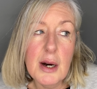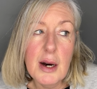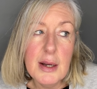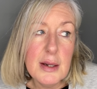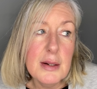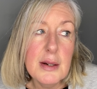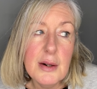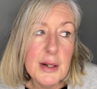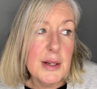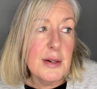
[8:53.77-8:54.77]
I can
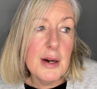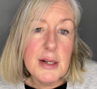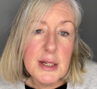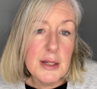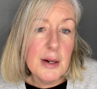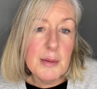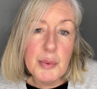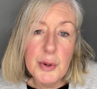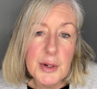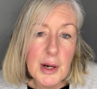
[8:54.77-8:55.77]
nearly
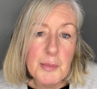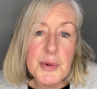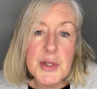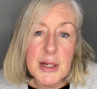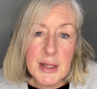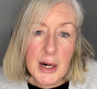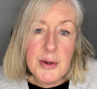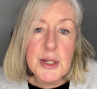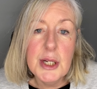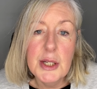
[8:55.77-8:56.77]
99.9%
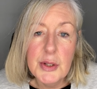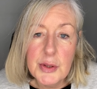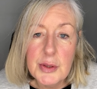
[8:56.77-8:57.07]
guarantee that,